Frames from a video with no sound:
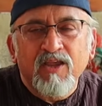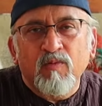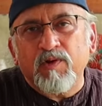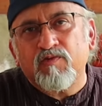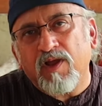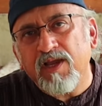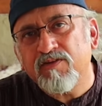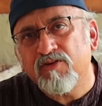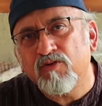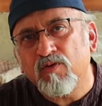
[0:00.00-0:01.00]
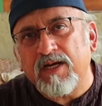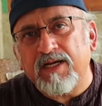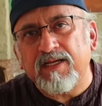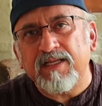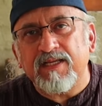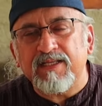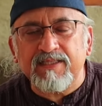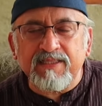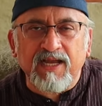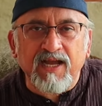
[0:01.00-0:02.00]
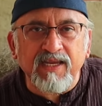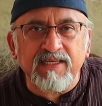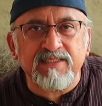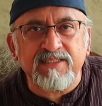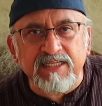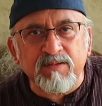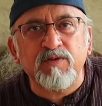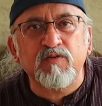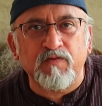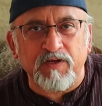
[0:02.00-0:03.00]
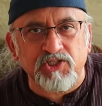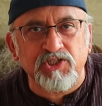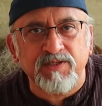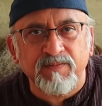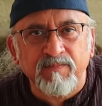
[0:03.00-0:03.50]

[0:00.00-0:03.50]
We're trying to do a Thai steamed fish.